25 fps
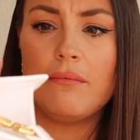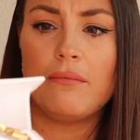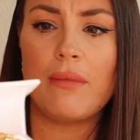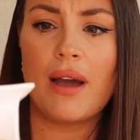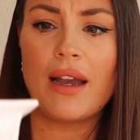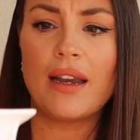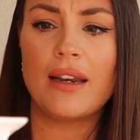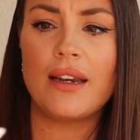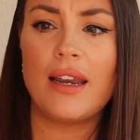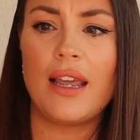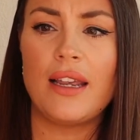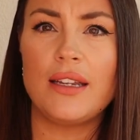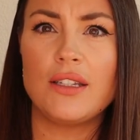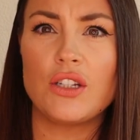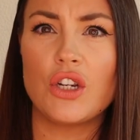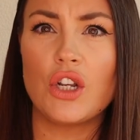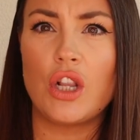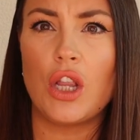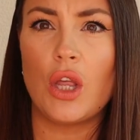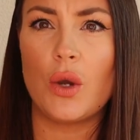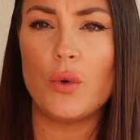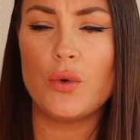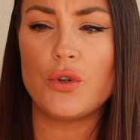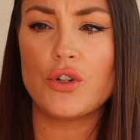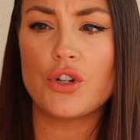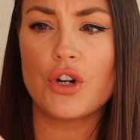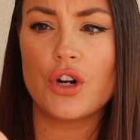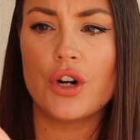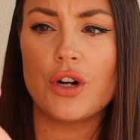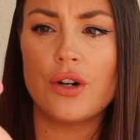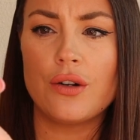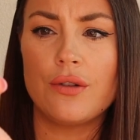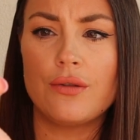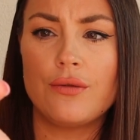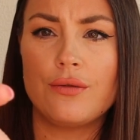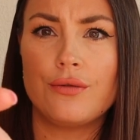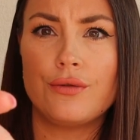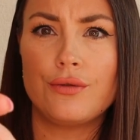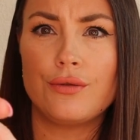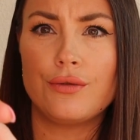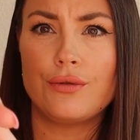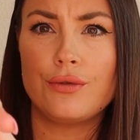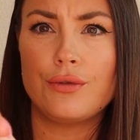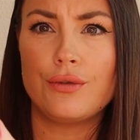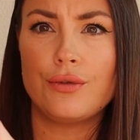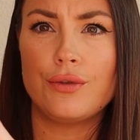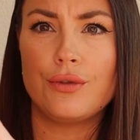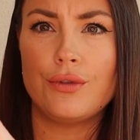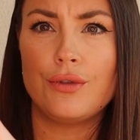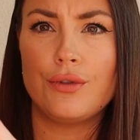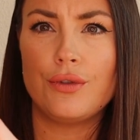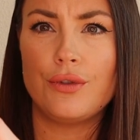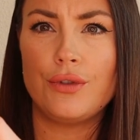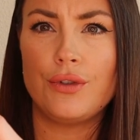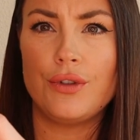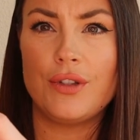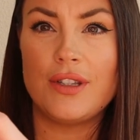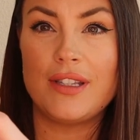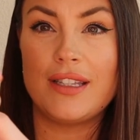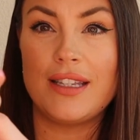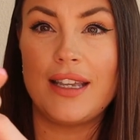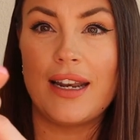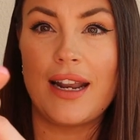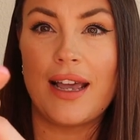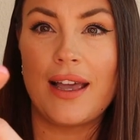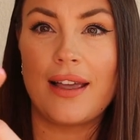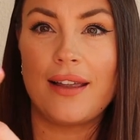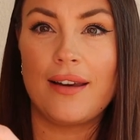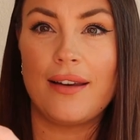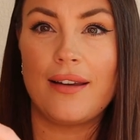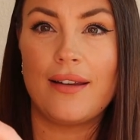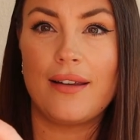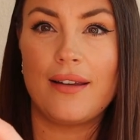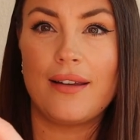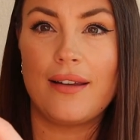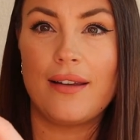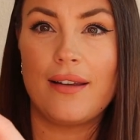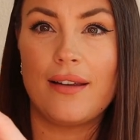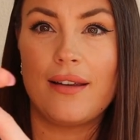magnet closure. You see that?